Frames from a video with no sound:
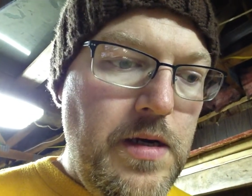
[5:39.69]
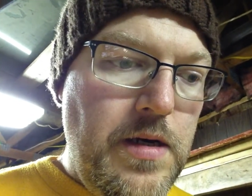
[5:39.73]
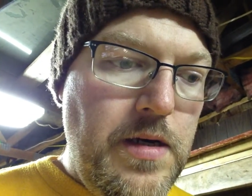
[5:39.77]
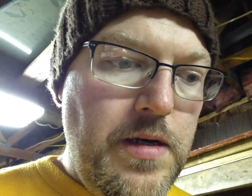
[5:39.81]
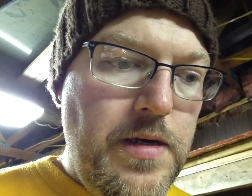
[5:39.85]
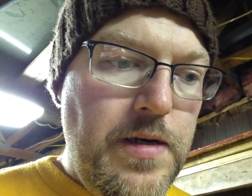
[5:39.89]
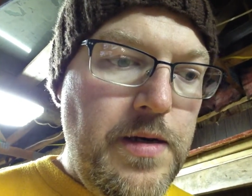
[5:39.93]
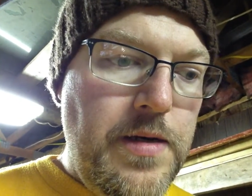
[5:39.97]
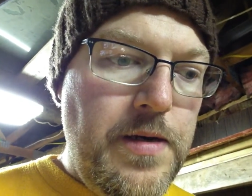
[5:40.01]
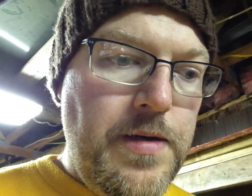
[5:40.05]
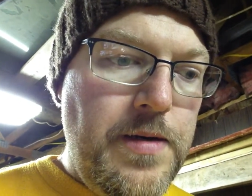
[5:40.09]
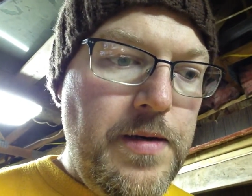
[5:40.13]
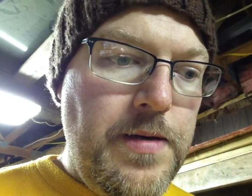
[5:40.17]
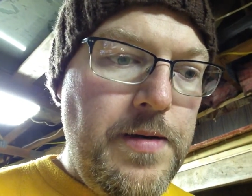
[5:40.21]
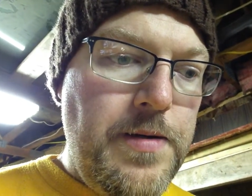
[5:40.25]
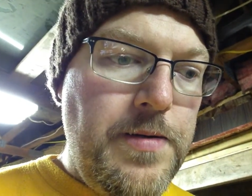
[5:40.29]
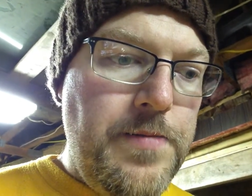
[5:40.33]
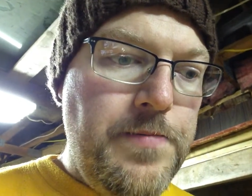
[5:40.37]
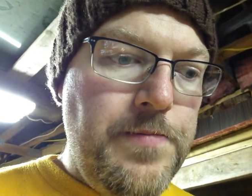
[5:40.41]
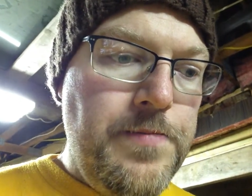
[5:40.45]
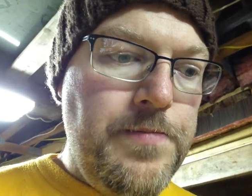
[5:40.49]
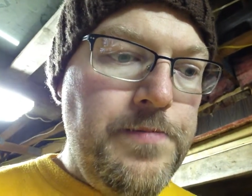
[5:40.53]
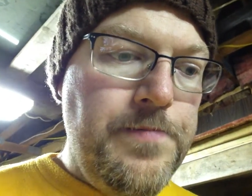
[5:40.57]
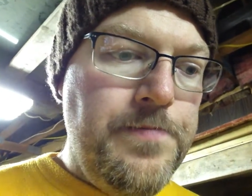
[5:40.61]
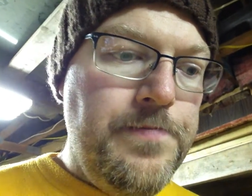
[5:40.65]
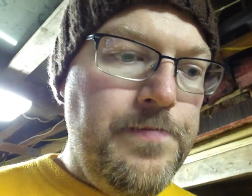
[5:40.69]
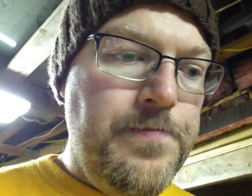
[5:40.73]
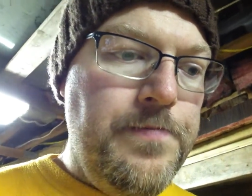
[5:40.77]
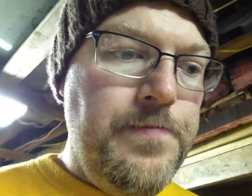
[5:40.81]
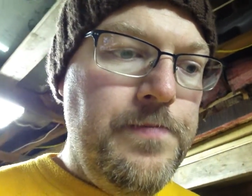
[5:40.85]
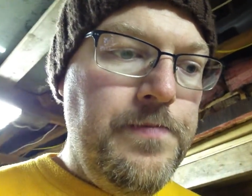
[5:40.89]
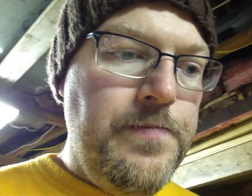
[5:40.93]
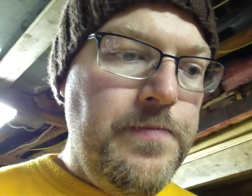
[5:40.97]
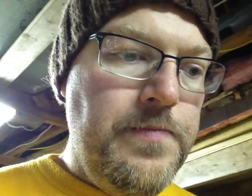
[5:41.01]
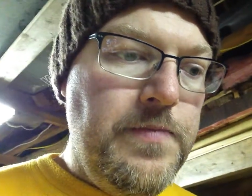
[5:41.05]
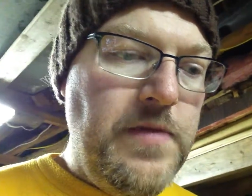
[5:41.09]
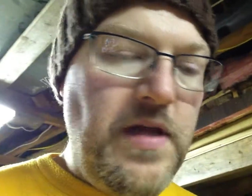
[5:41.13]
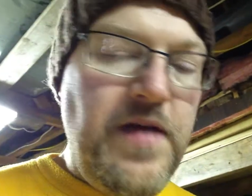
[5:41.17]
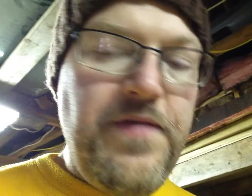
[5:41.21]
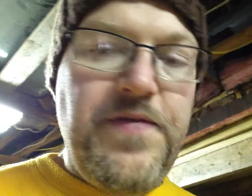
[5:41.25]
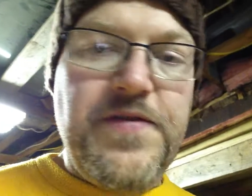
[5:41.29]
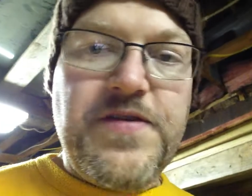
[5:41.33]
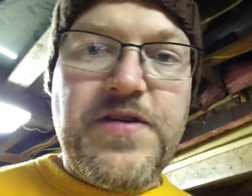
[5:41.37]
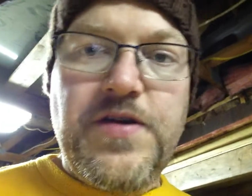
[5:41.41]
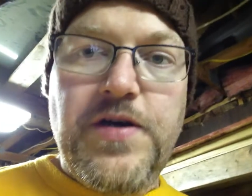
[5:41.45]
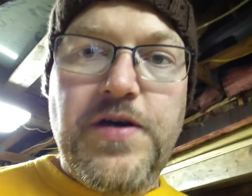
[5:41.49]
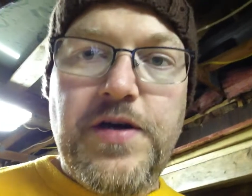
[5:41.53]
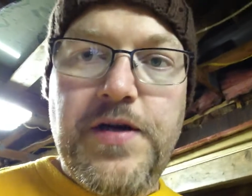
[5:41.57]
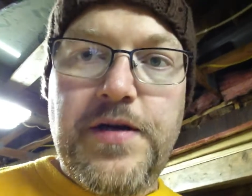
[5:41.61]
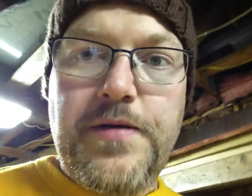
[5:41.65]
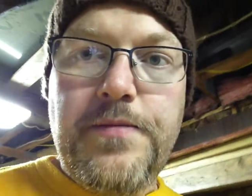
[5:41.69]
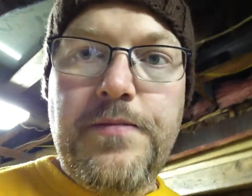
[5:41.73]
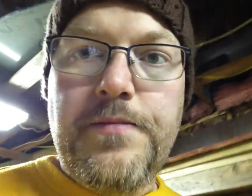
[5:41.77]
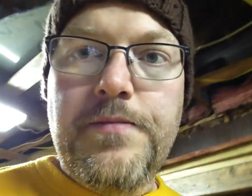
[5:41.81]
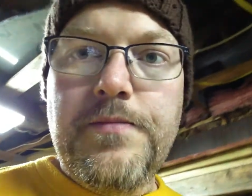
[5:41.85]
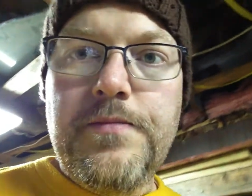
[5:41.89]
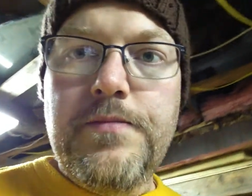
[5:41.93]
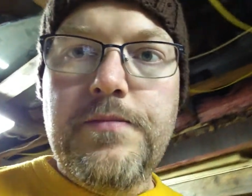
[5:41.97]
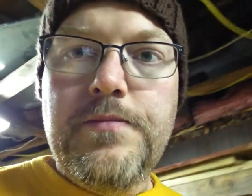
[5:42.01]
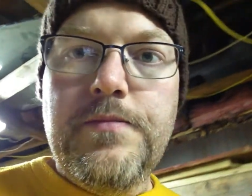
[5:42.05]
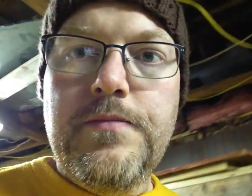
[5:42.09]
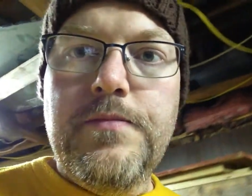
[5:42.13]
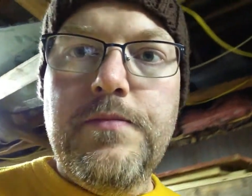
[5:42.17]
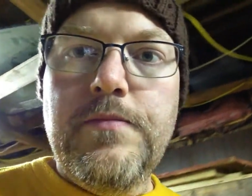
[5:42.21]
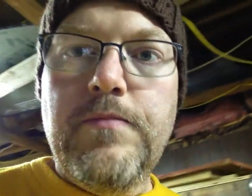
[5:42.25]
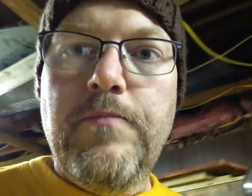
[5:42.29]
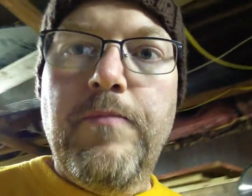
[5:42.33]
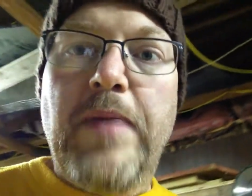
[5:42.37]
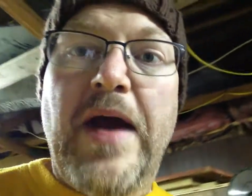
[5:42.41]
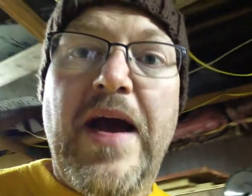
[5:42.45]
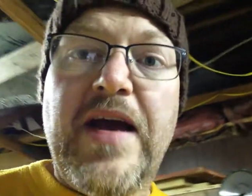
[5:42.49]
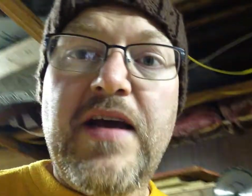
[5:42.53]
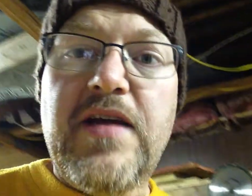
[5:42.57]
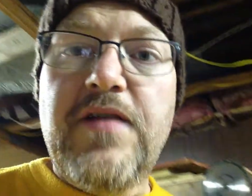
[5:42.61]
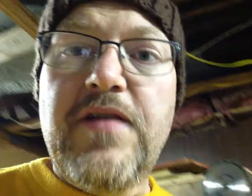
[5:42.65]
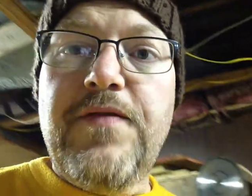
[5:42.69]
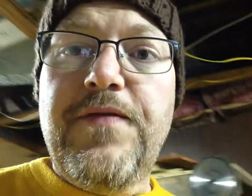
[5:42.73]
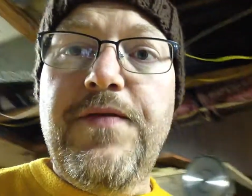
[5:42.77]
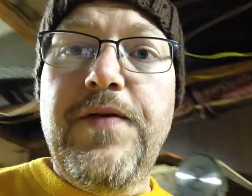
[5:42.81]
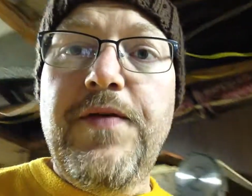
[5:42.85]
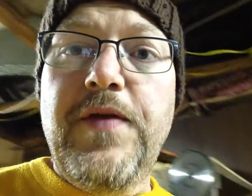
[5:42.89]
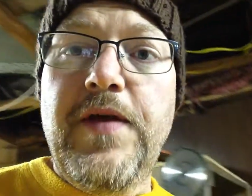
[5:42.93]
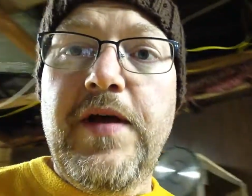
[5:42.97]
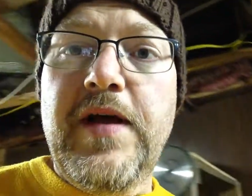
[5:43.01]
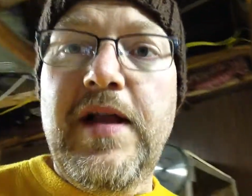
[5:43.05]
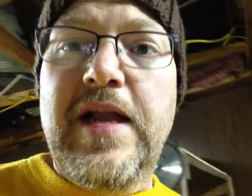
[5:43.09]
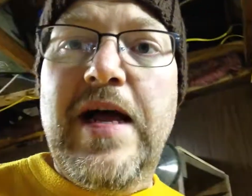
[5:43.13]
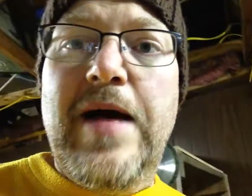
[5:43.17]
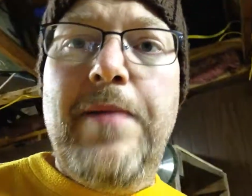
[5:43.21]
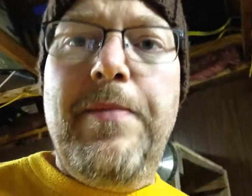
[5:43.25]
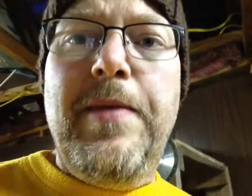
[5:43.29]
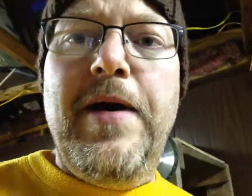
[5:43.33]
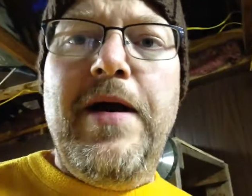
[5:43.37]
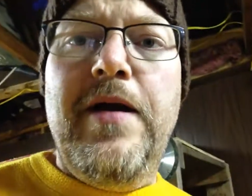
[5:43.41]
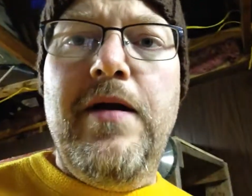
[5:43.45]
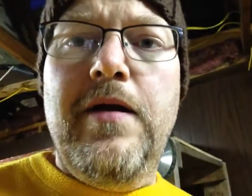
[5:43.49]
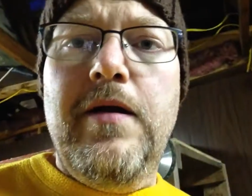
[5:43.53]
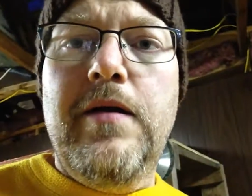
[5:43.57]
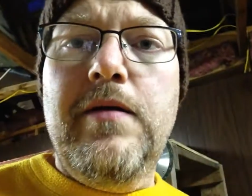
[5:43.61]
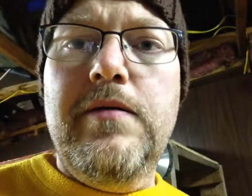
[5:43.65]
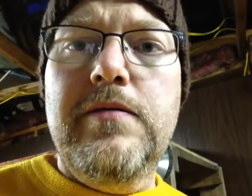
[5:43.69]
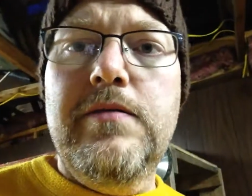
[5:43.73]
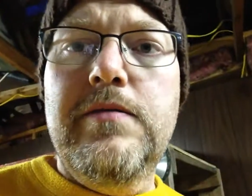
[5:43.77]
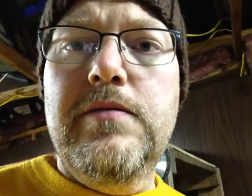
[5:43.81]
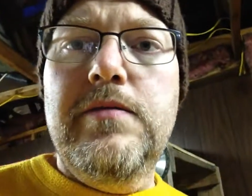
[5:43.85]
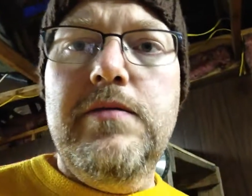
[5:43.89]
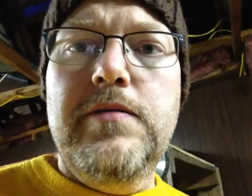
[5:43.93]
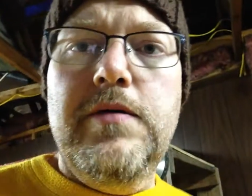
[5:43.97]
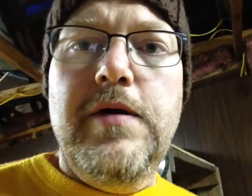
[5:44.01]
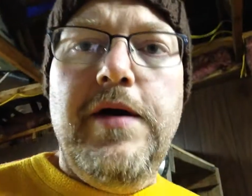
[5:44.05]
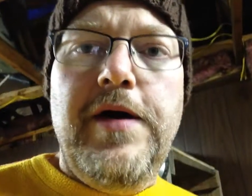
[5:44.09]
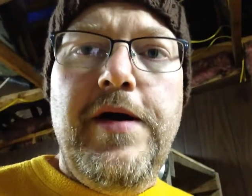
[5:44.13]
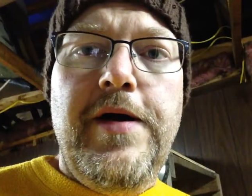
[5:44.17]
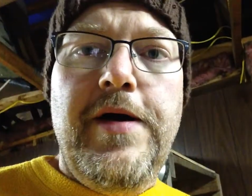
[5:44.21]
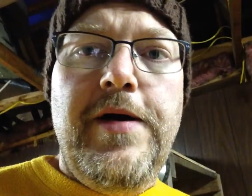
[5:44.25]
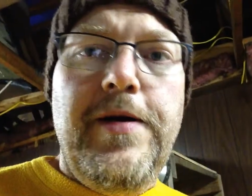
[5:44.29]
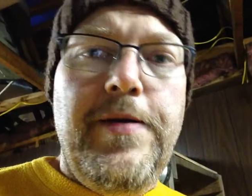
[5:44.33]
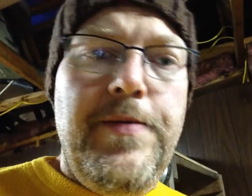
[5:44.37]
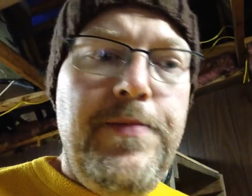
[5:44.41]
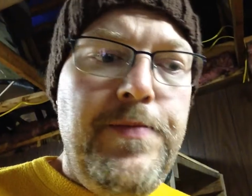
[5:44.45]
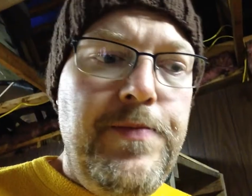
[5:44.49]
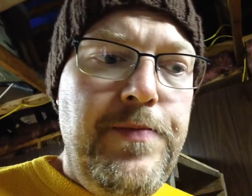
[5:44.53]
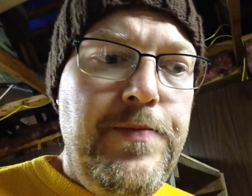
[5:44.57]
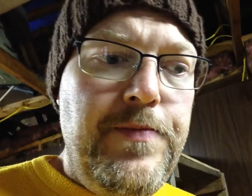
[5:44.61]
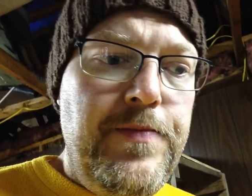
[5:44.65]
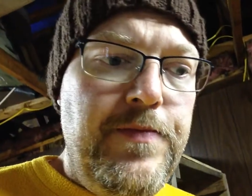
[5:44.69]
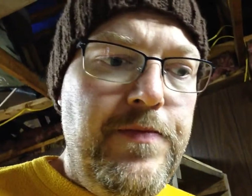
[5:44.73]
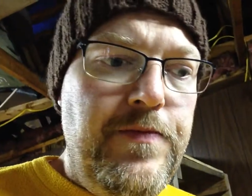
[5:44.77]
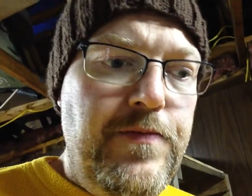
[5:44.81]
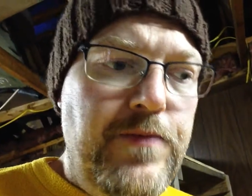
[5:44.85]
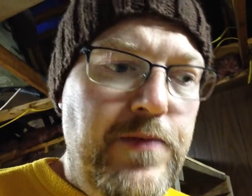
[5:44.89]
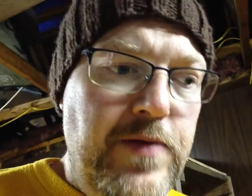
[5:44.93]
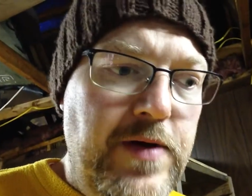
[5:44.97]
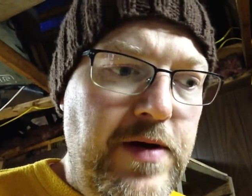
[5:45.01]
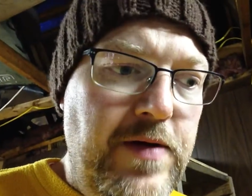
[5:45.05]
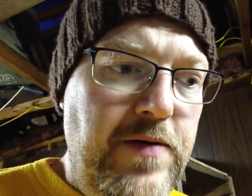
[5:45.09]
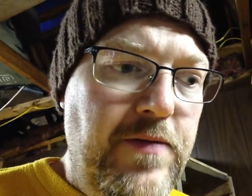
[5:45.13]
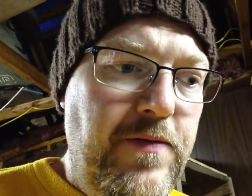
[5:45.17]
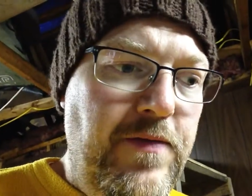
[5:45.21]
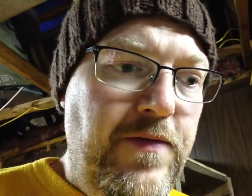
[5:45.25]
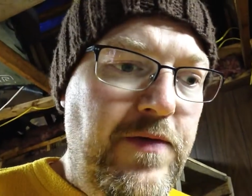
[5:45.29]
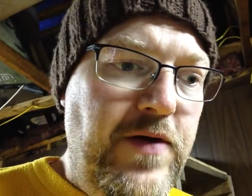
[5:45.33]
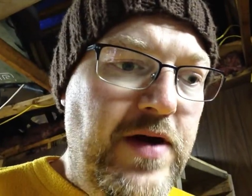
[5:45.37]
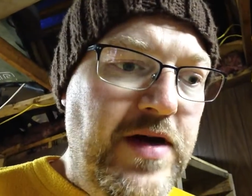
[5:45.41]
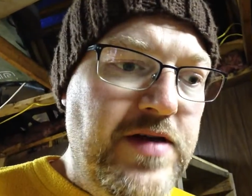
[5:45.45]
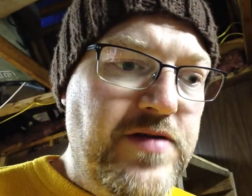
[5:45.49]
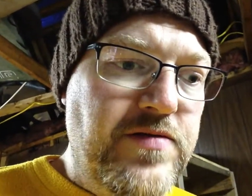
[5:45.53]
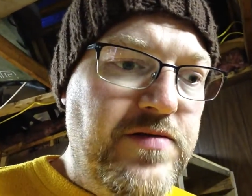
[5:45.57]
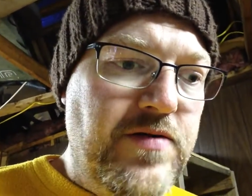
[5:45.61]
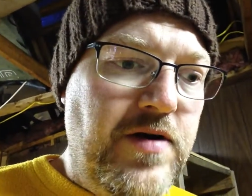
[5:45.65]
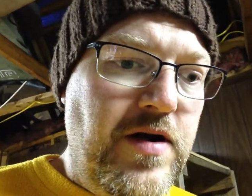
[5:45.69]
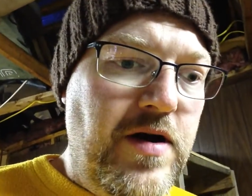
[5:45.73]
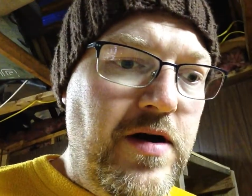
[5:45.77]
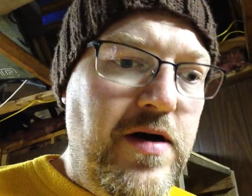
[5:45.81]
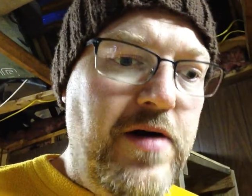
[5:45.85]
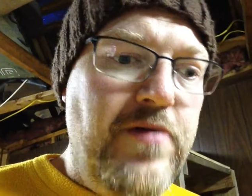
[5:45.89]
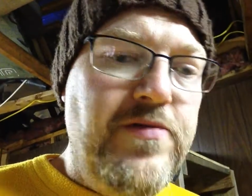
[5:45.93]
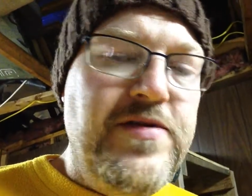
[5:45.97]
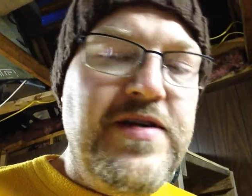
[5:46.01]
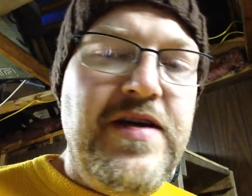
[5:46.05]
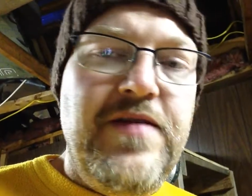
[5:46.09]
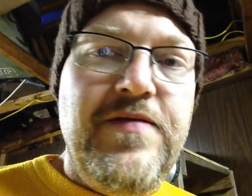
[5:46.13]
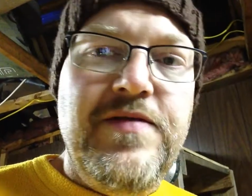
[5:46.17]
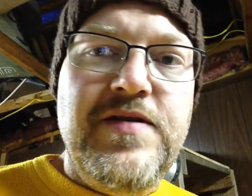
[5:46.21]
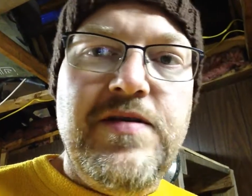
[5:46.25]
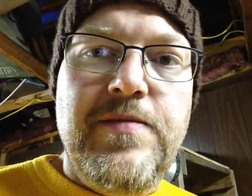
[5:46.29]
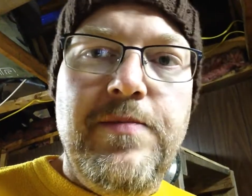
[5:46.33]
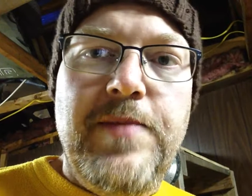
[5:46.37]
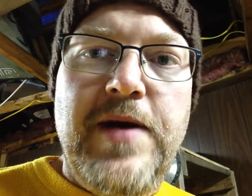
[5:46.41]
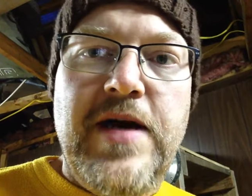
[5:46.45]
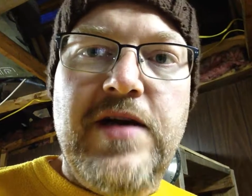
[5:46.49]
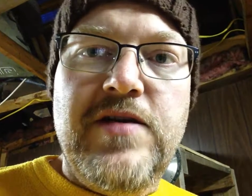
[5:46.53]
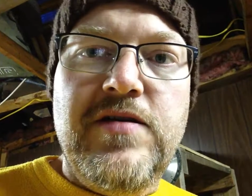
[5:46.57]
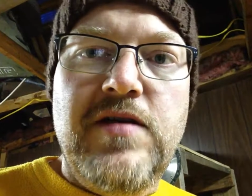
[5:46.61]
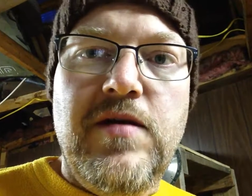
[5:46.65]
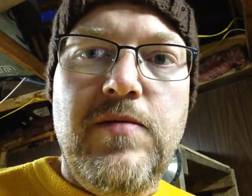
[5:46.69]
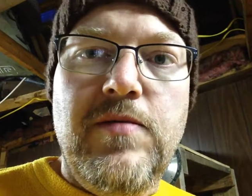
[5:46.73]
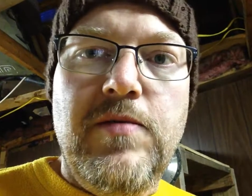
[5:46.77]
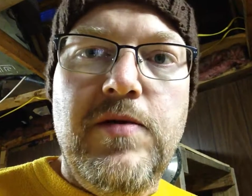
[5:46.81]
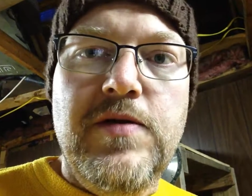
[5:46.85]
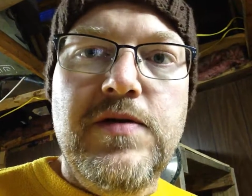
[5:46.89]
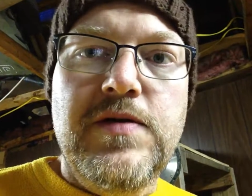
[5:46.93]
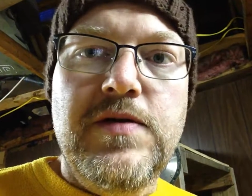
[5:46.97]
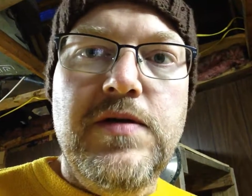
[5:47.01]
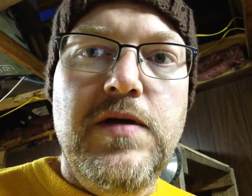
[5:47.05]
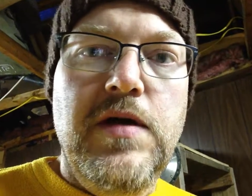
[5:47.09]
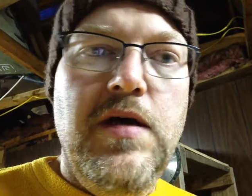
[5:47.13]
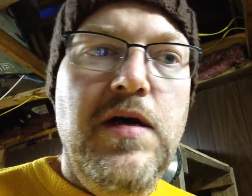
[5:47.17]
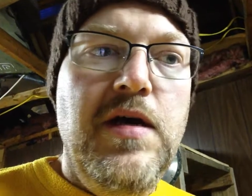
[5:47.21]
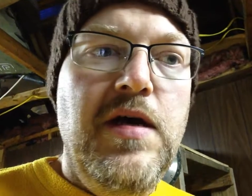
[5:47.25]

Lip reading: Life is good. Back is feeling a lot better. If you guys recall, I was having some back troubles.